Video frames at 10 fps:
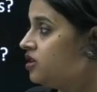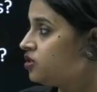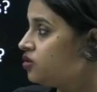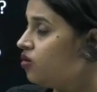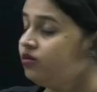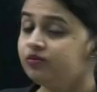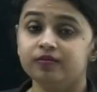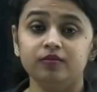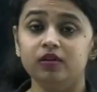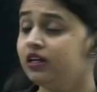So,
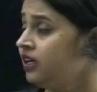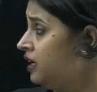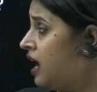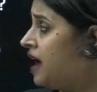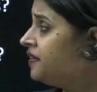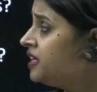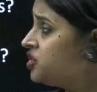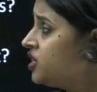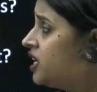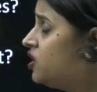Gandhiji